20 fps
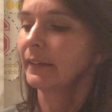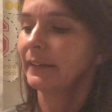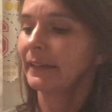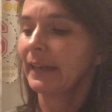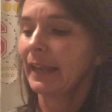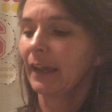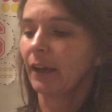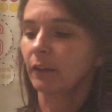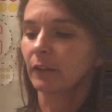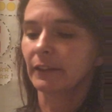
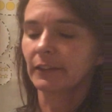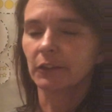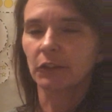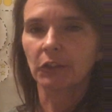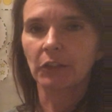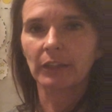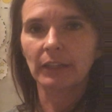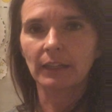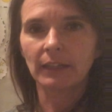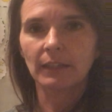Now let's
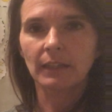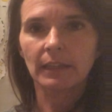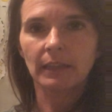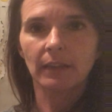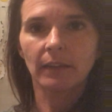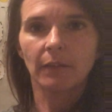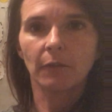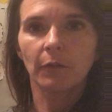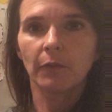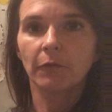look at
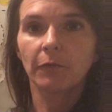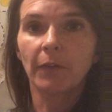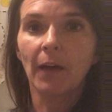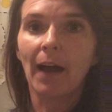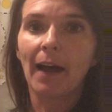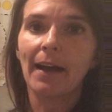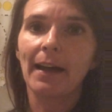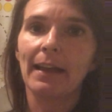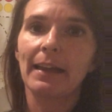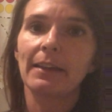
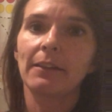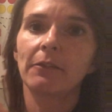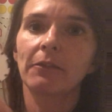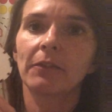5.